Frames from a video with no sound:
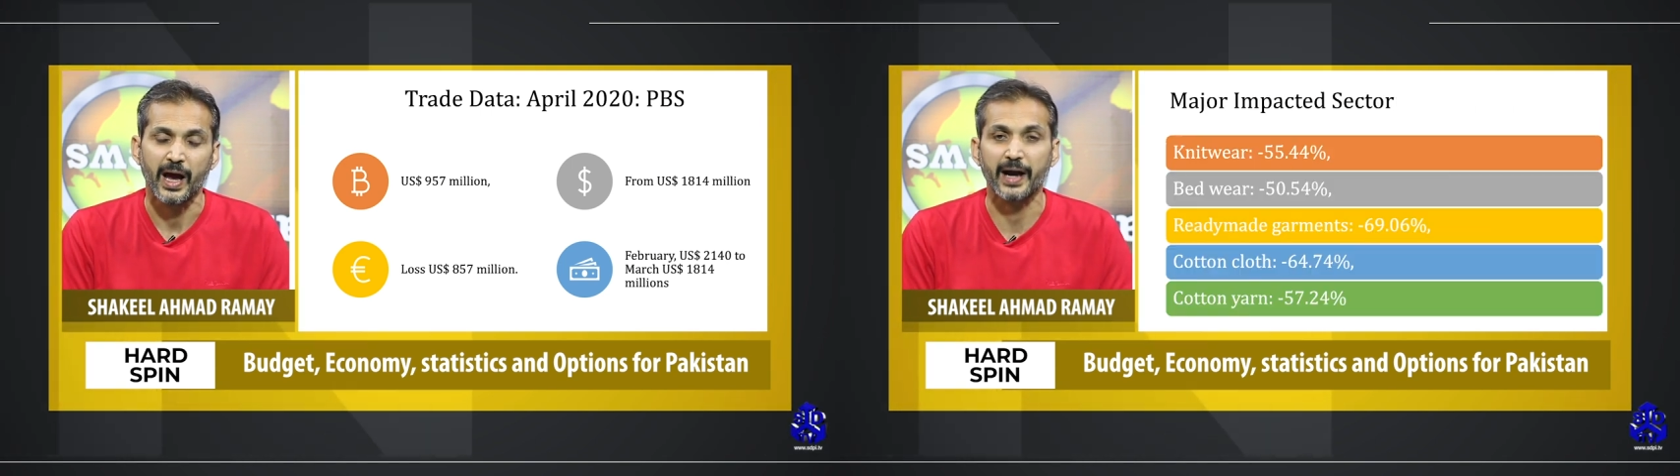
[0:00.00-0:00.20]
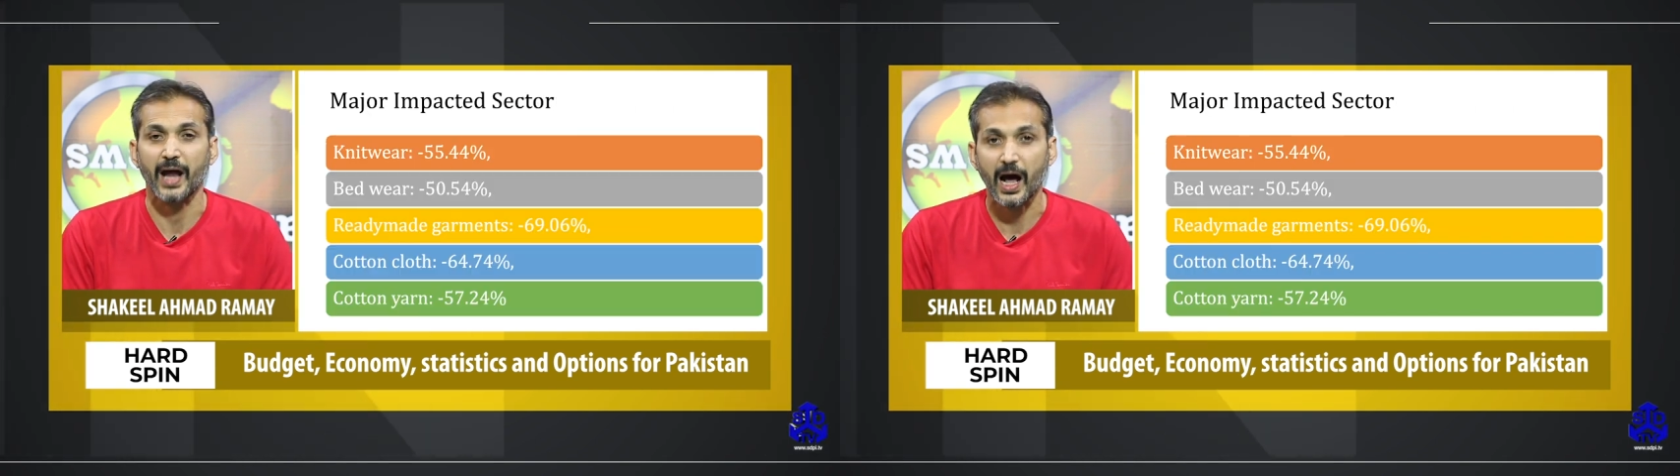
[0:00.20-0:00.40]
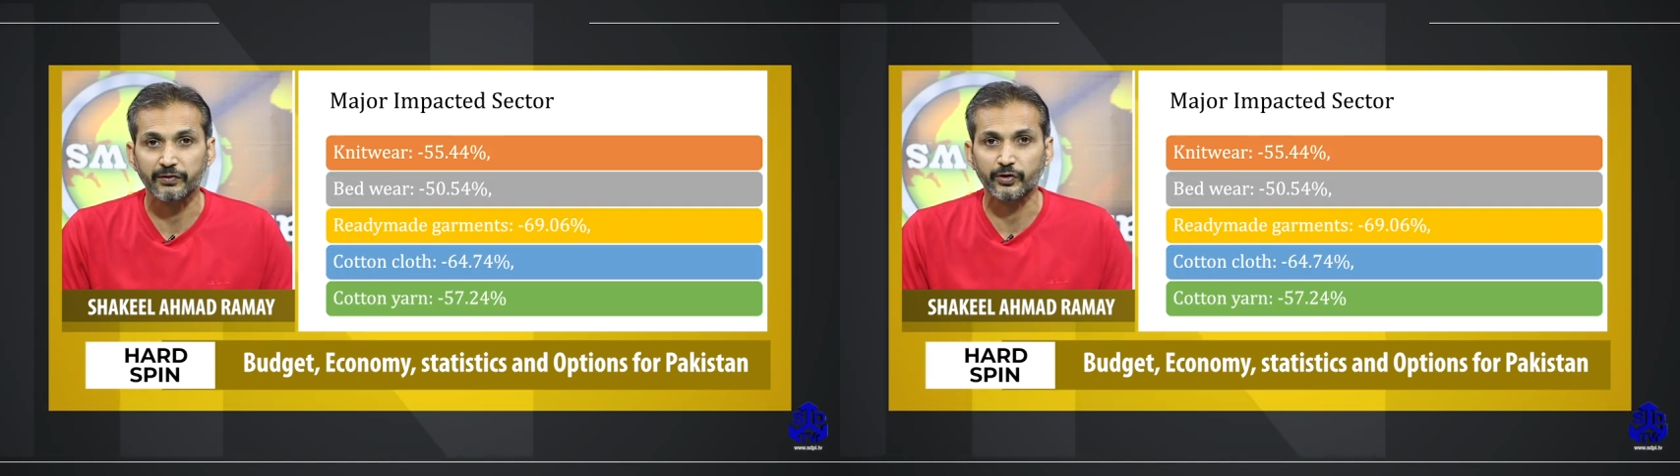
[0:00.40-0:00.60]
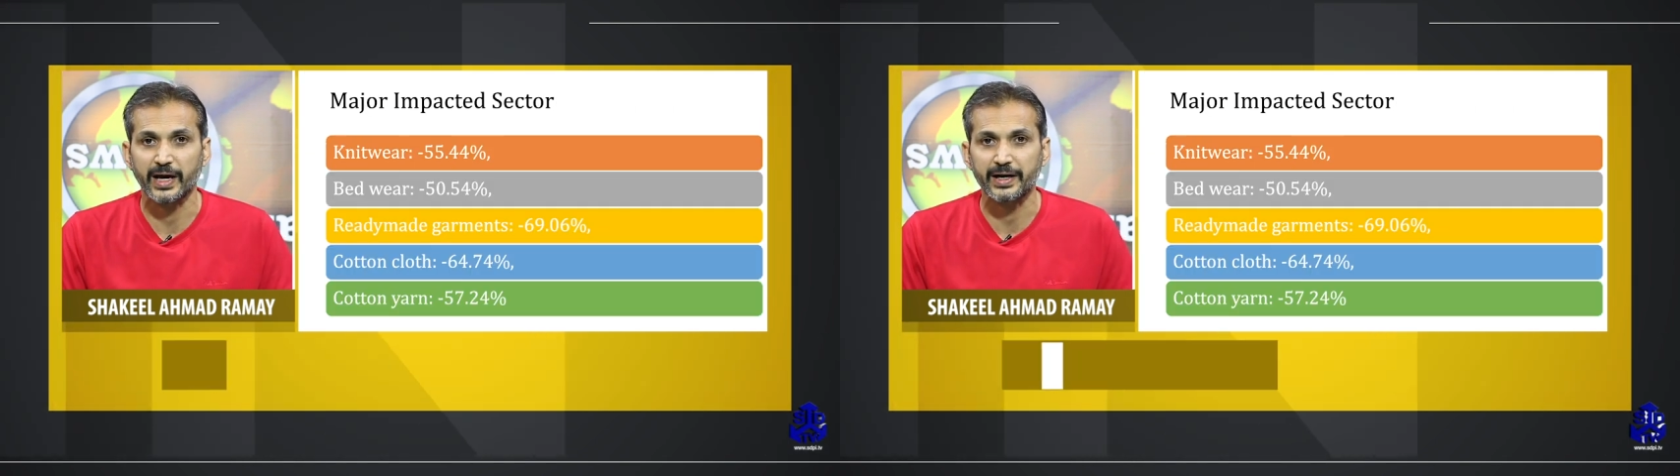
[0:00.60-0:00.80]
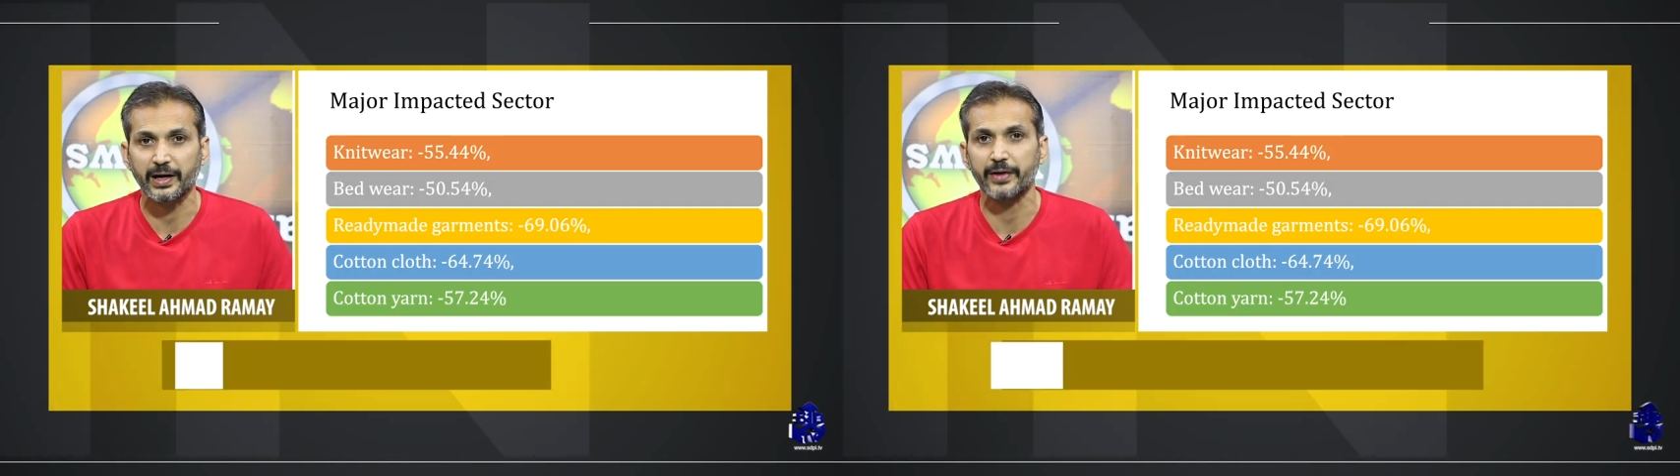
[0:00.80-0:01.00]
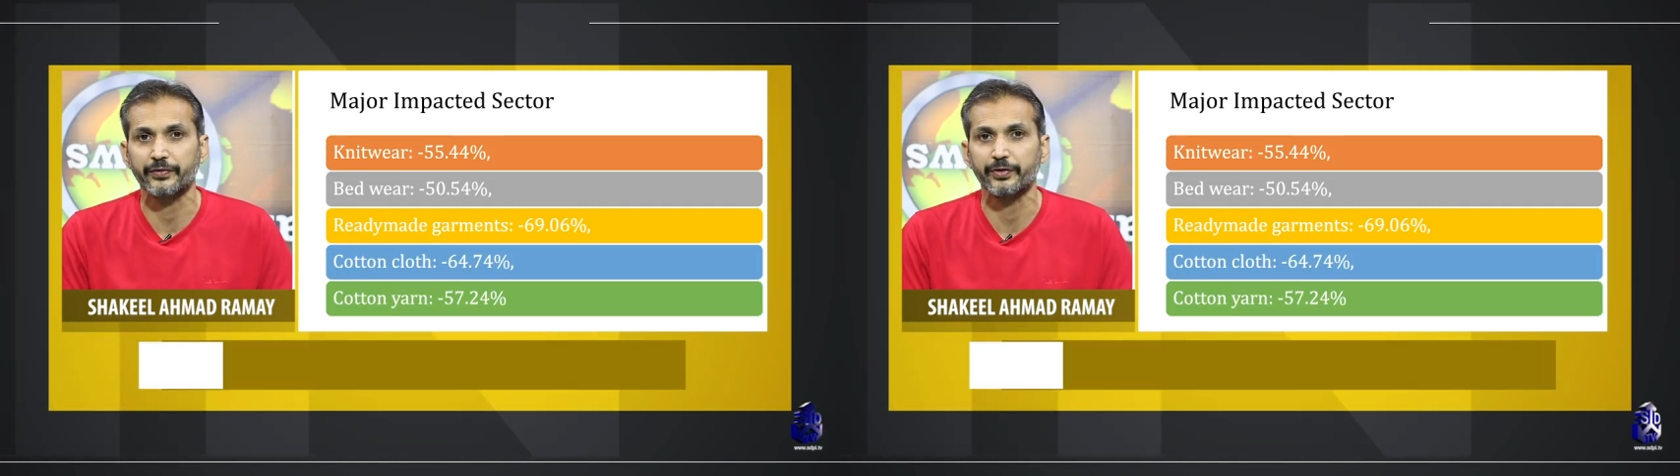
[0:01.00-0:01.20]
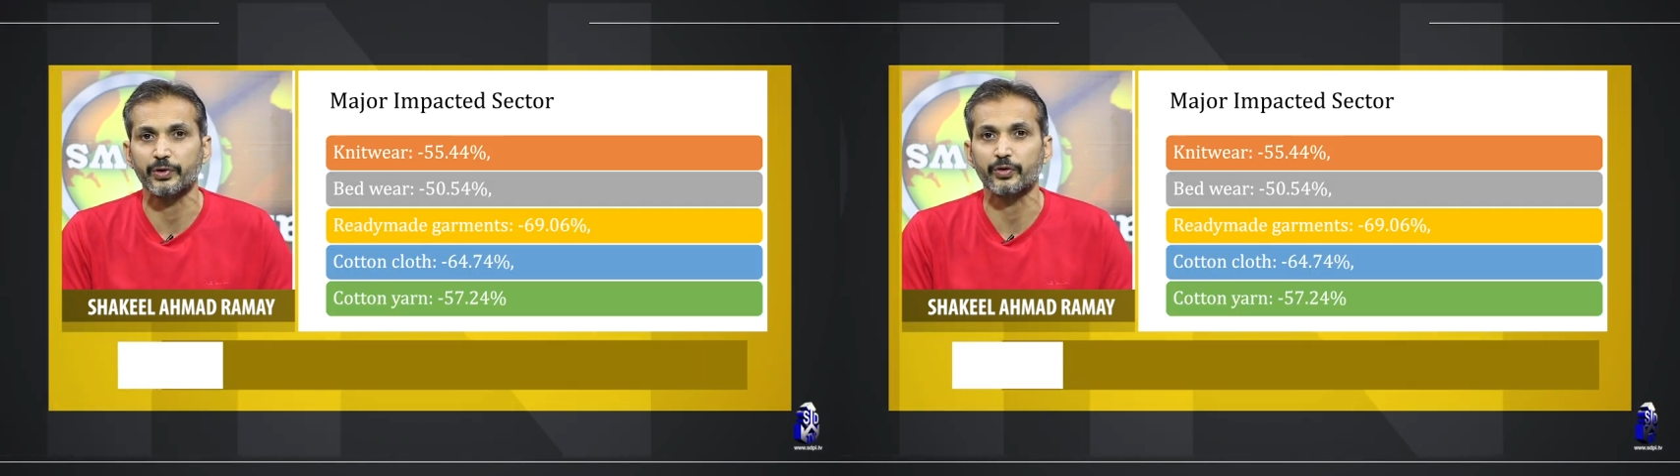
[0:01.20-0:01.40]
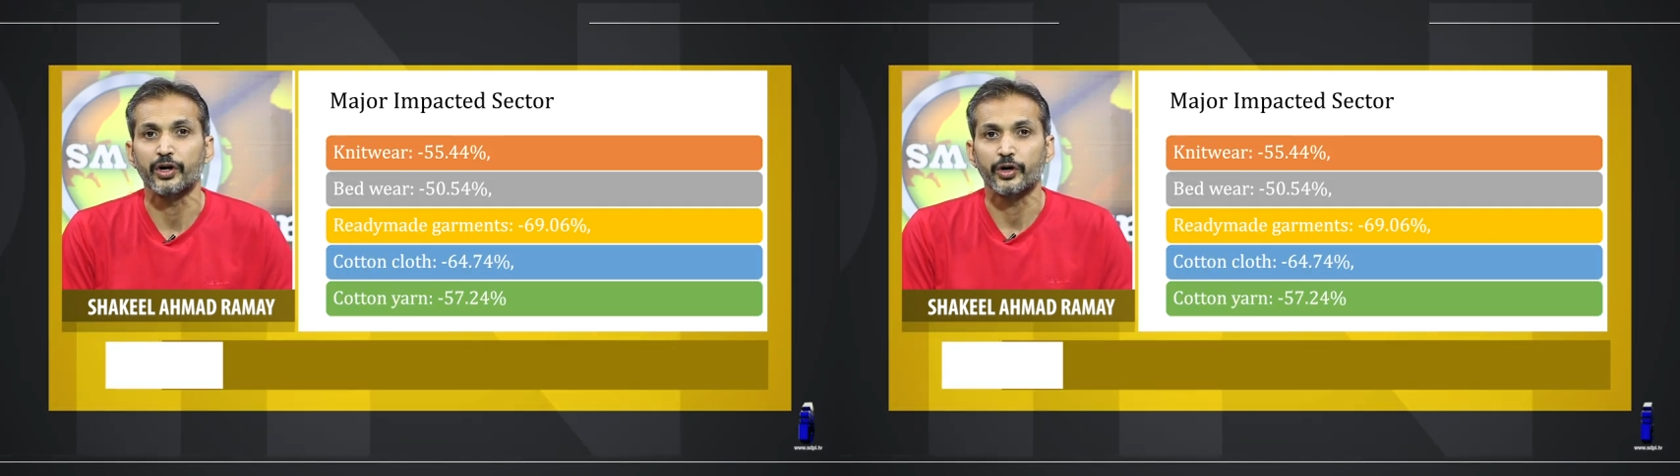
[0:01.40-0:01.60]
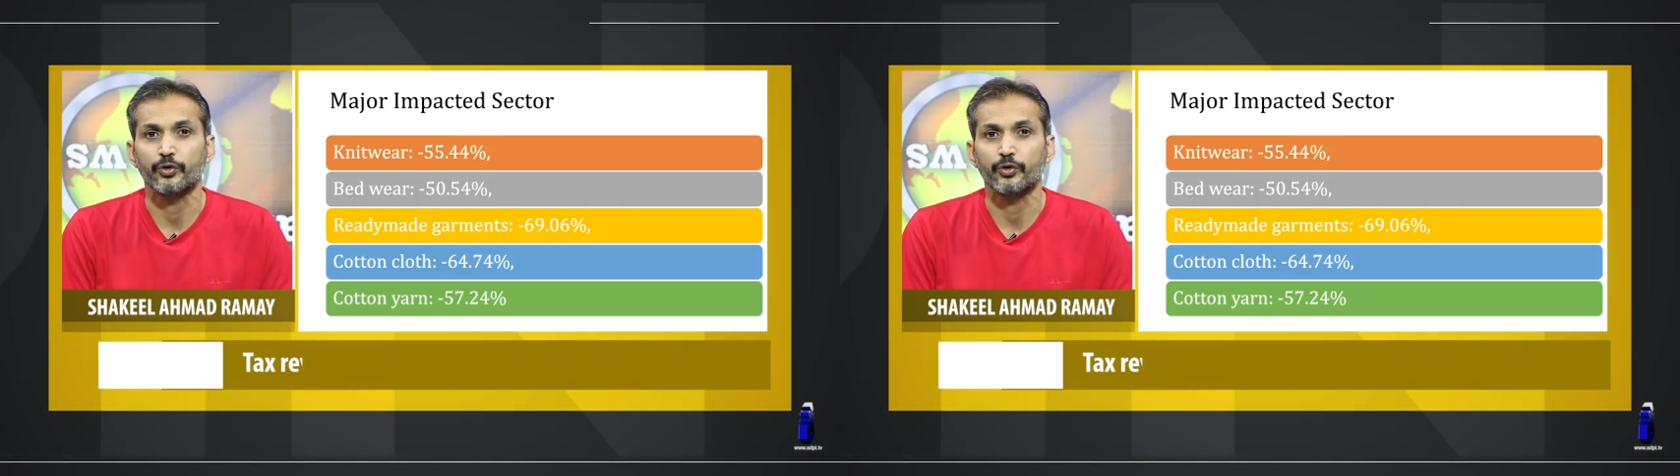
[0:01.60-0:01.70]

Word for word: and also can contribute